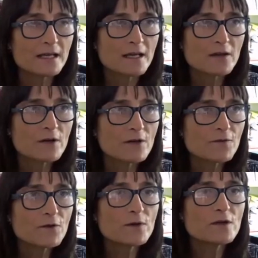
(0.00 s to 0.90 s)
very
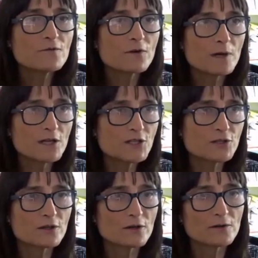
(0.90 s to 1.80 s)
few
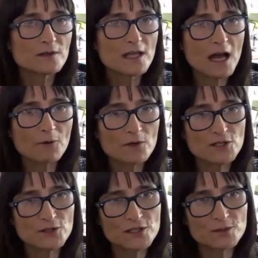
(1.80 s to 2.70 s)
information on the
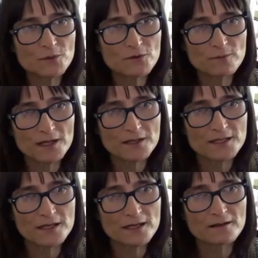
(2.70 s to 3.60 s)
abolitionist movement
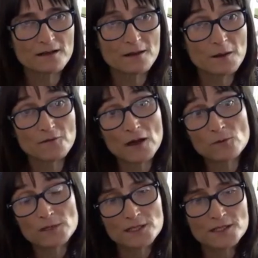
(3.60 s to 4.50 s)
in the
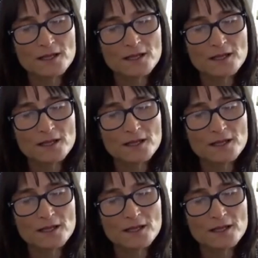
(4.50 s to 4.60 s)
faculties